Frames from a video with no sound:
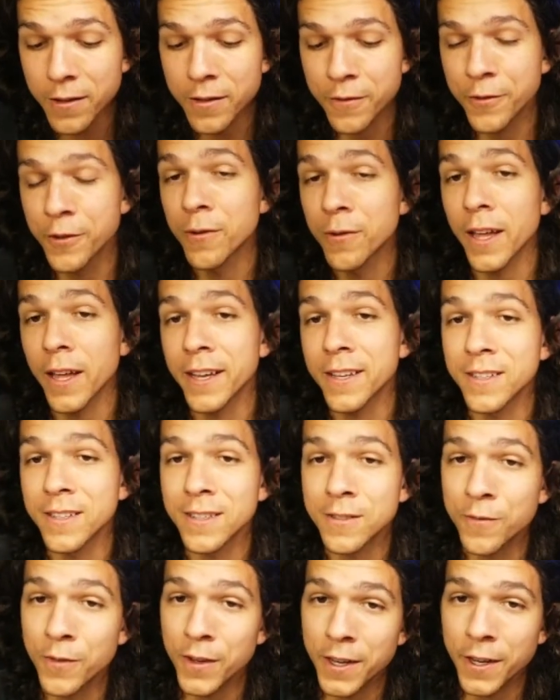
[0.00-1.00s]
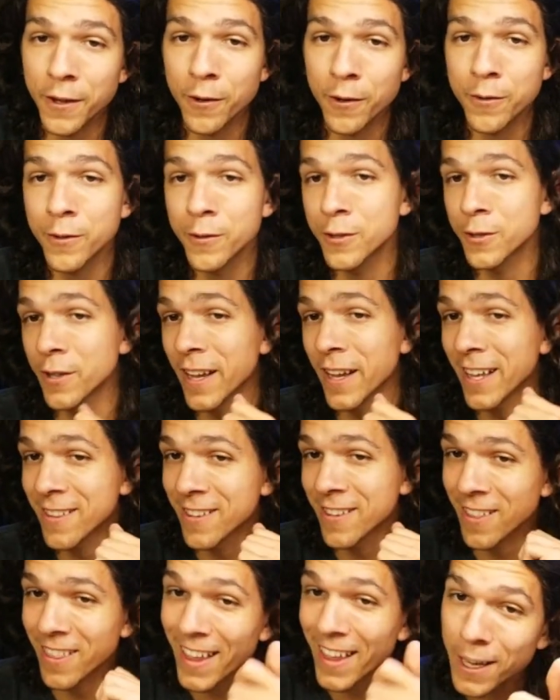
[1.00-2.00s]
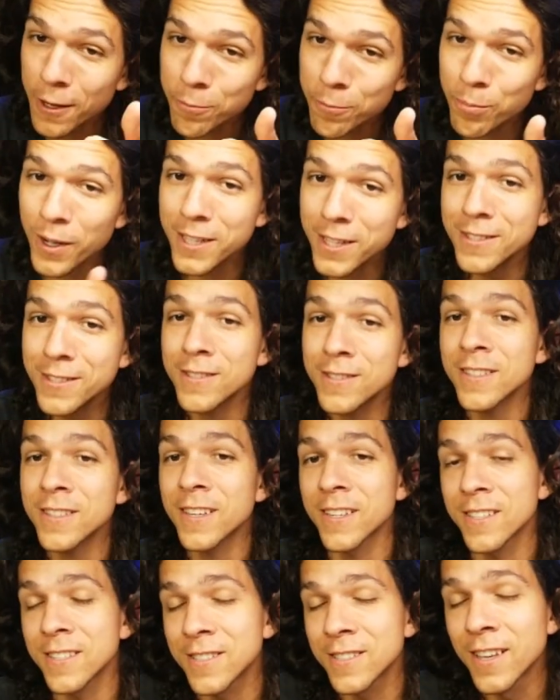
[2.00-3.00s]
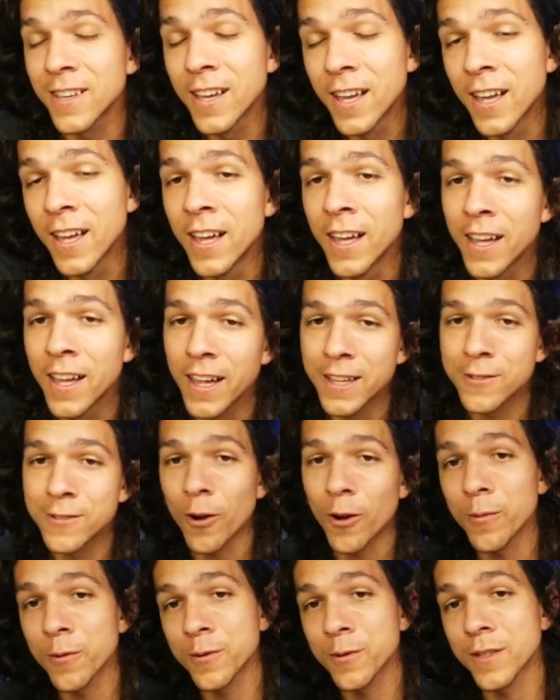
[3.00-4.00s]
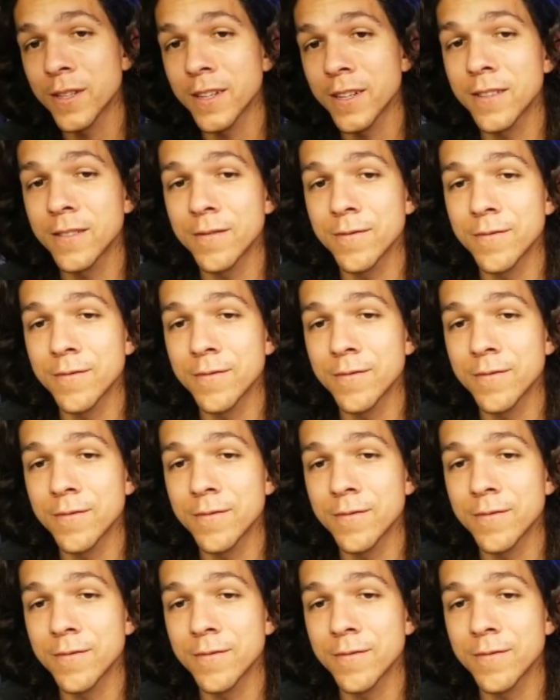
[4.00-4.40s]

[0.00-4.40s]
If you like this video, you should hit the like button because it's almost like